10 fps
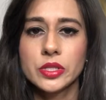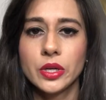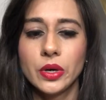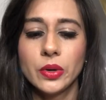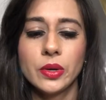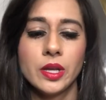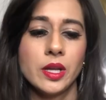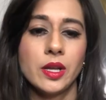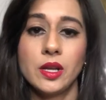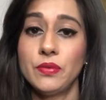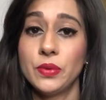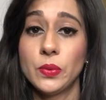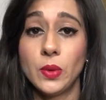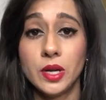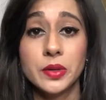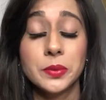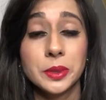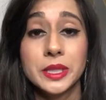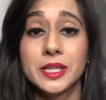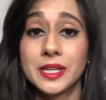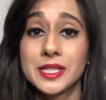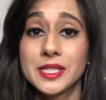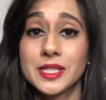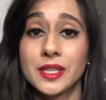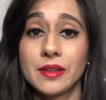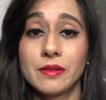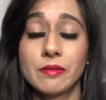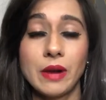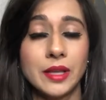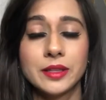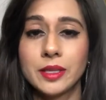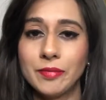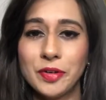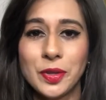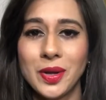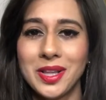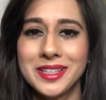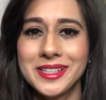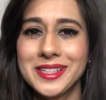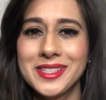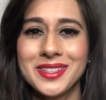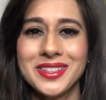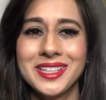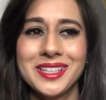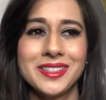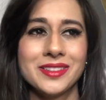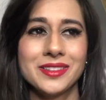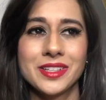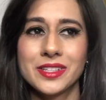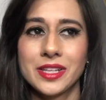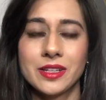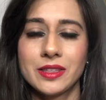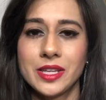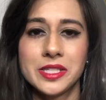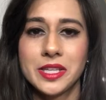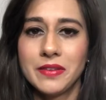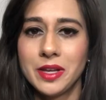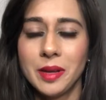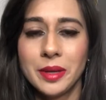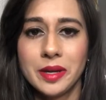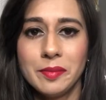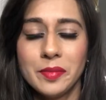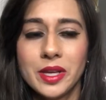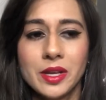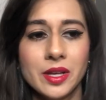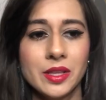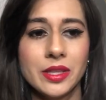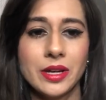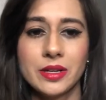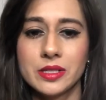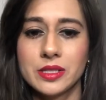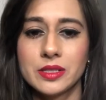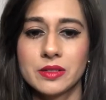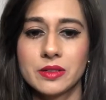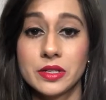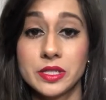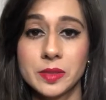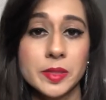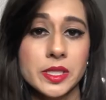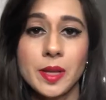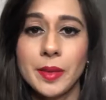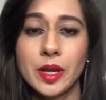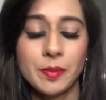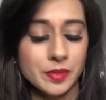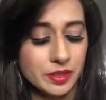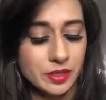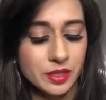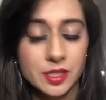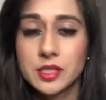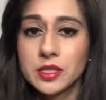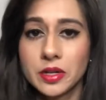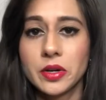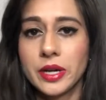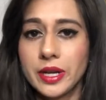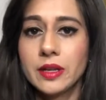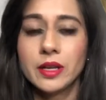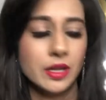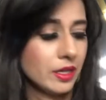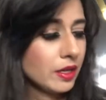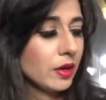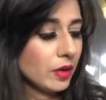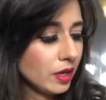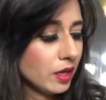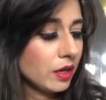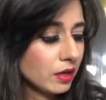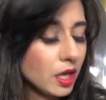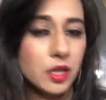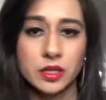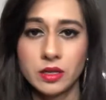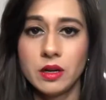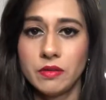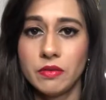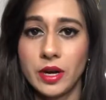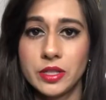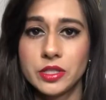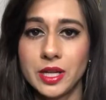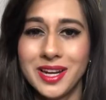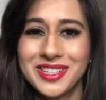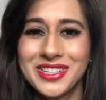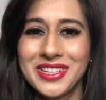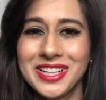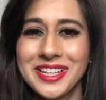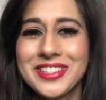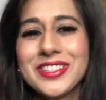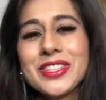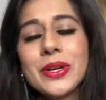So if you want a really nice red lip for the holidays, and there's like Thanksgiving coming up, there's Christmas coming up, and this is a great color of red to add to your collection.